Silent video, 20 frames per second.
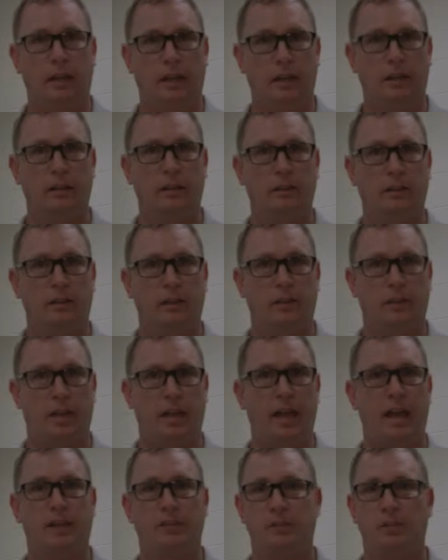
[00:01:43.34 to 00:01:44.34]
and
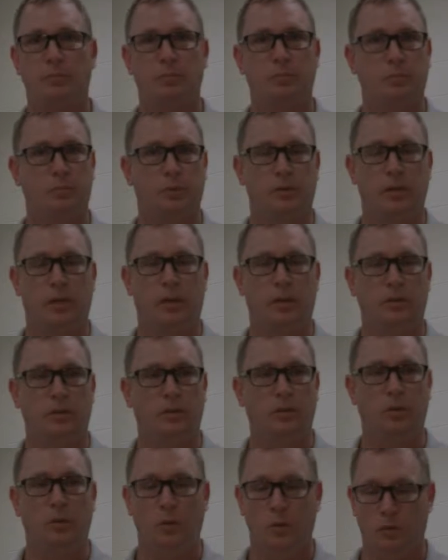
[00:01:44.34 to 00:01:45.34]
they have to
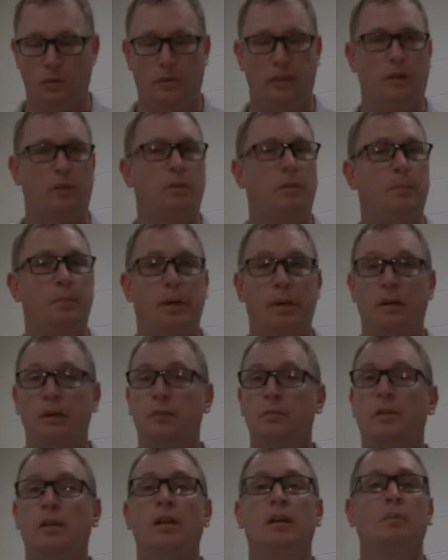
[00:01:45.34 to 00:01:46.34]
do dent
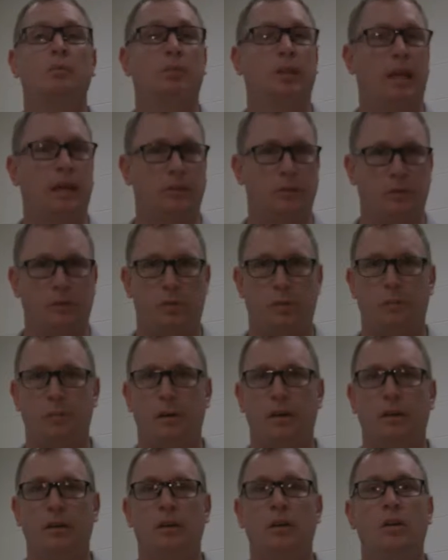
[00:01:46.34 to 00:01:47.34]
repair, plastic
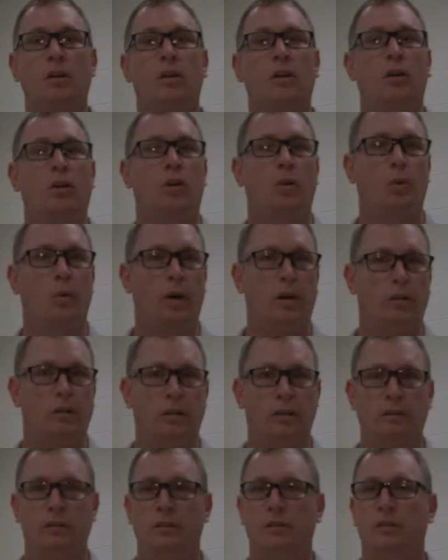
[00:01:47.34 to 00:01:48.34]
repair,
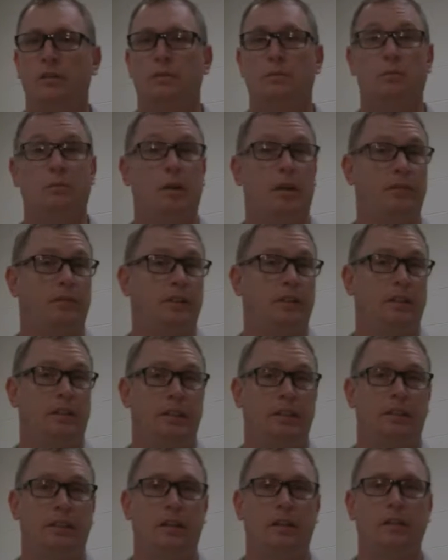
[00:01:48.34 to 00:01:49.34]
welding, buffing,
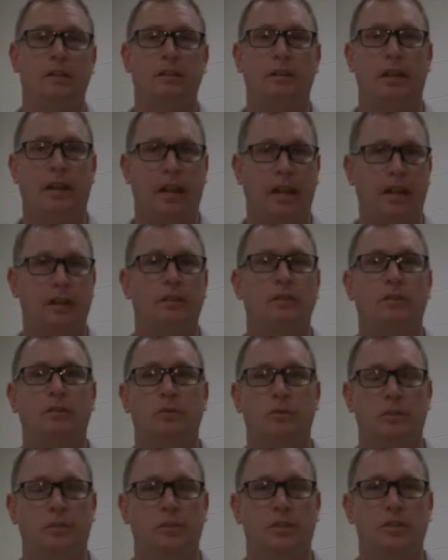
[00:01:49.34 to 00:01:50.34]
detailing, and
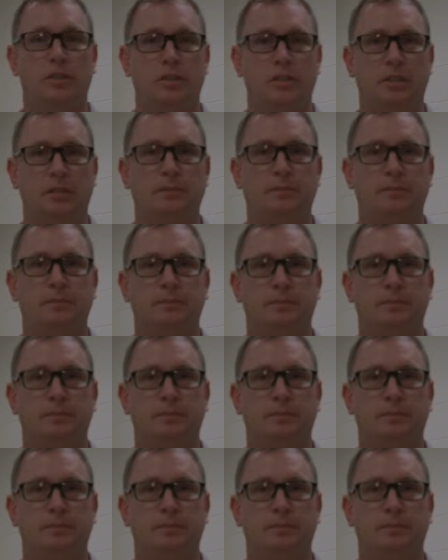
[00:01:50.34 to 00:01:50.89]
refinishing.